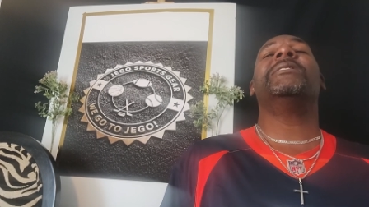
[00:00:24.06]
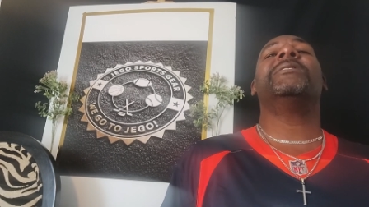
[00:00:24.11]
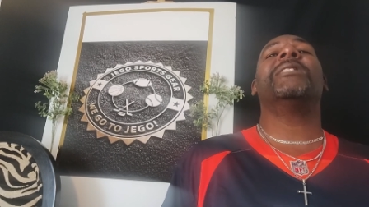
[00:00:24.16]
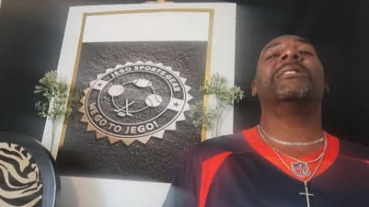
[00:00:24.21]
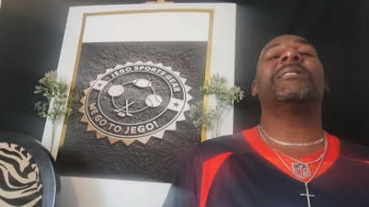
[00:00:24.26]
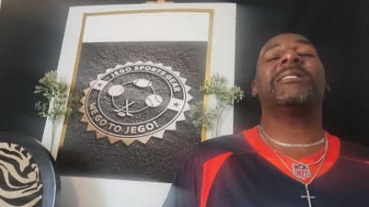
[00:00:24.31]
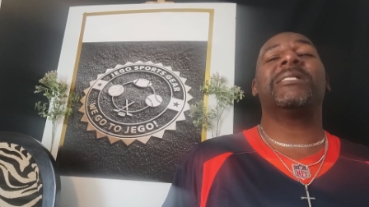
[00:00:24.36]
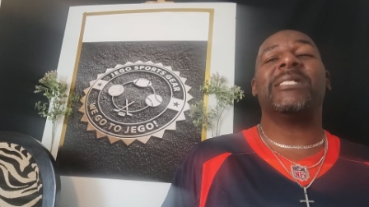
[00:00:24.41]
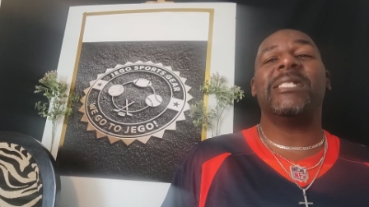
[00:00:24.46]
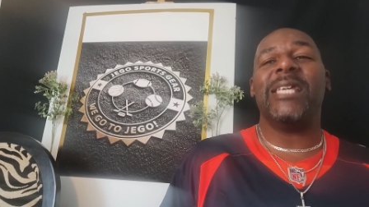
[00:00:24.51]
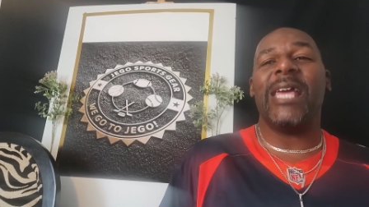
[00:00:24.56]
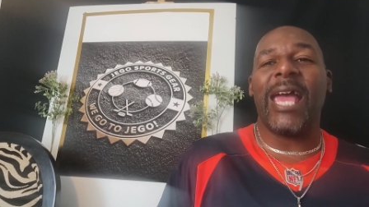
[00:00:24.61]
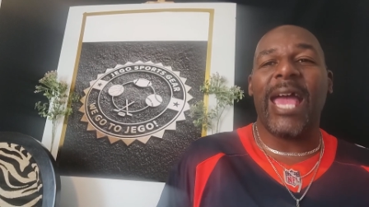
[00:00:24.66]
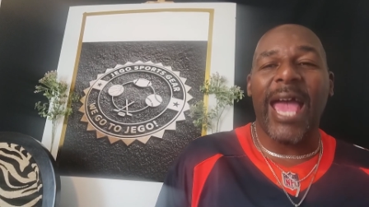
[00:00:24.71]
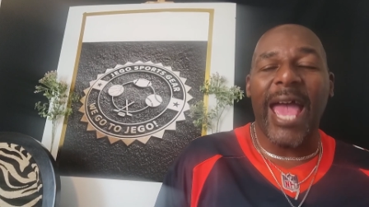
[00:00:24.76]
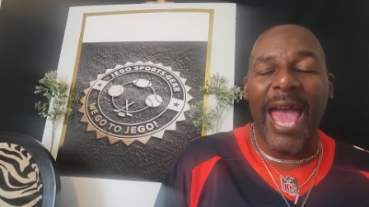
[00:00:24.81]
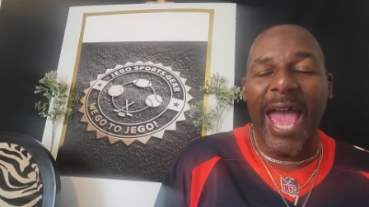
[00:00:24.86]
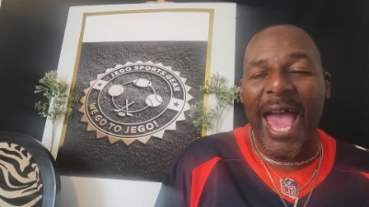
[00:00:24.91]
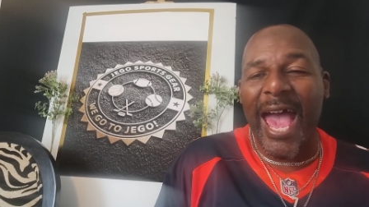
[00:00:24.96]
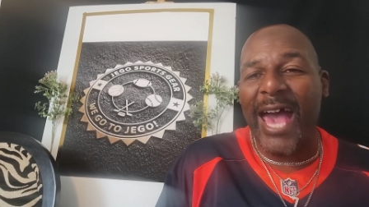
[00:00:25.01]
the
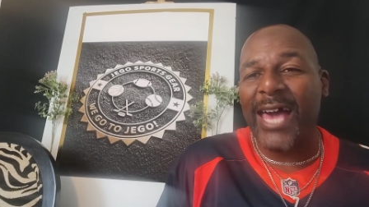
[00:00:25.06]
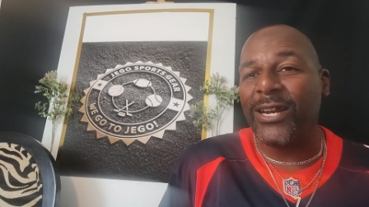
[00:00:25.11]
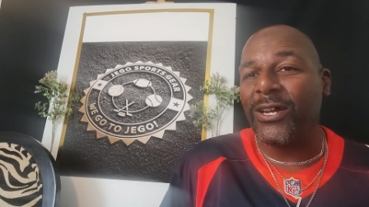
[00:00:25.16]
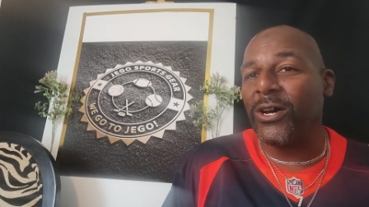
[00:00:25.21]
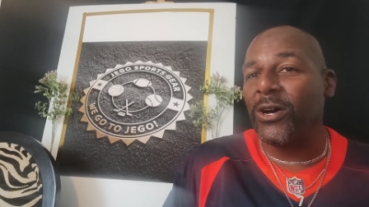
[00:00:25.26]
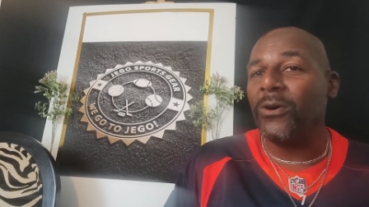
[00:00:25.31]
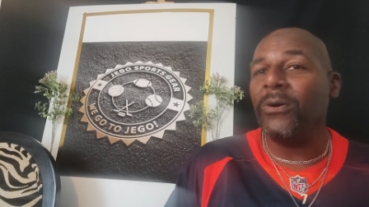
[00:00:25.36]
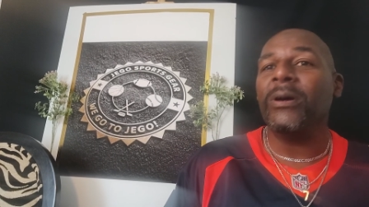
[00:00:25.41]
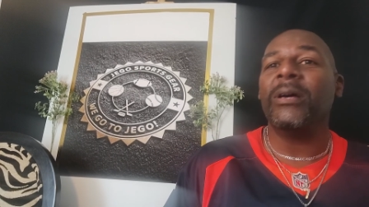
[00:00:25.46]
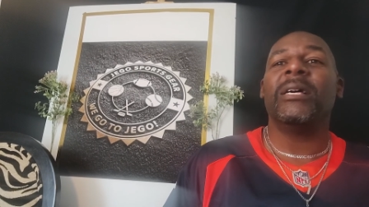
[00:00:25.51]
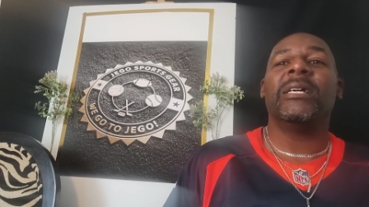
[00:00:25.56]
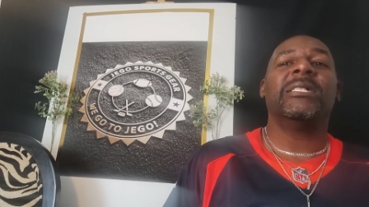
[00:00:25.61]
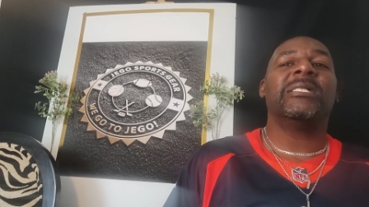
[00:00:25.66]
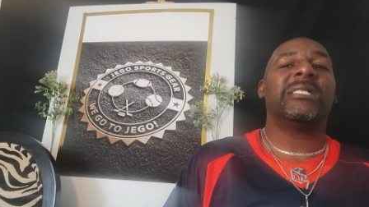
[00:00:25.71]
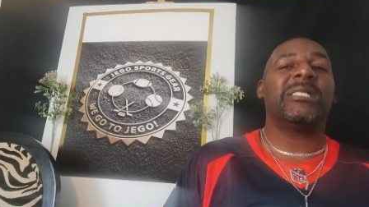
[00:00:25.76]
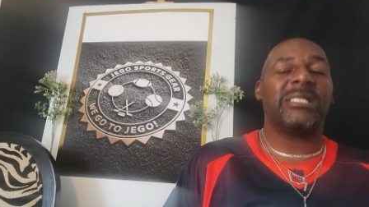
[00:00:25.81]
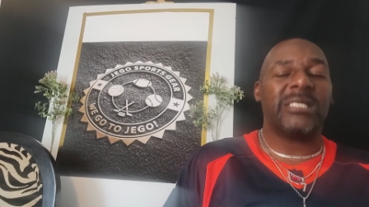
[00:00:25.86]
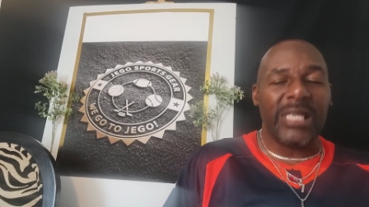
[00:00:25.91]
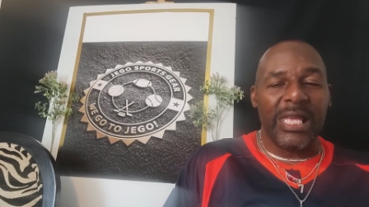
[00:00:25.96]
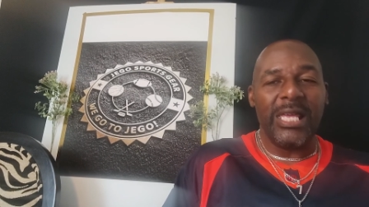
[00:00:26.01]
Seattle
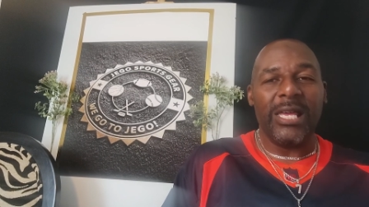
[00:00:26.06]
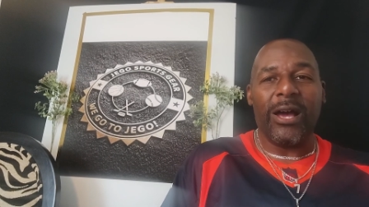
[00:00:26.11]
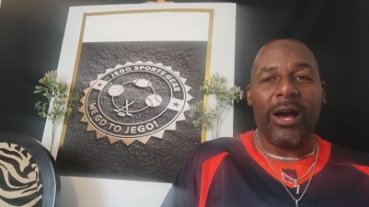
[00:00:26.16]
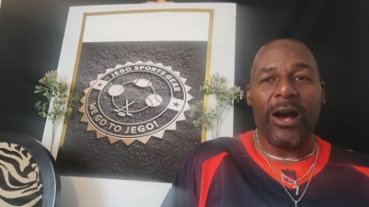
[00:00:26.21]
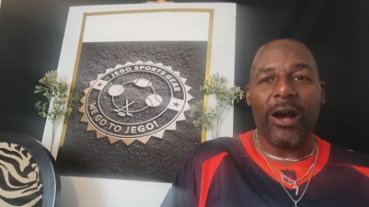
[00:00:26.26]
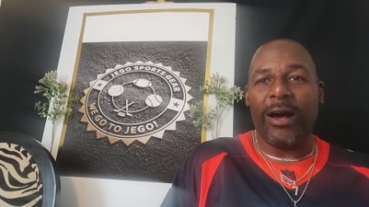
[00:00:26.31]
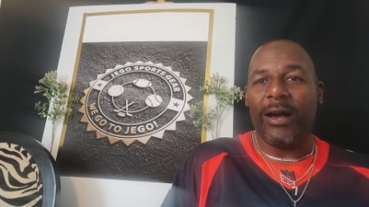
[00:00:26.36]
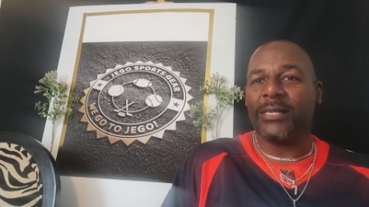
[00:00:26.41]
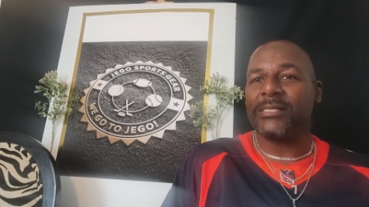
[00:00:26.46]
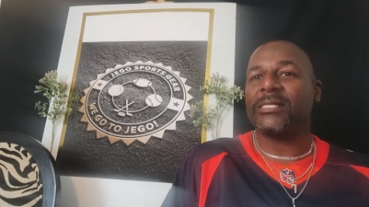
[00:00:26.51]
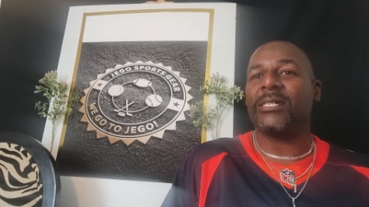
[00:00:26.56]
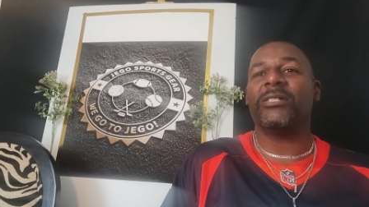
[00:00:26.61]
Seahawks.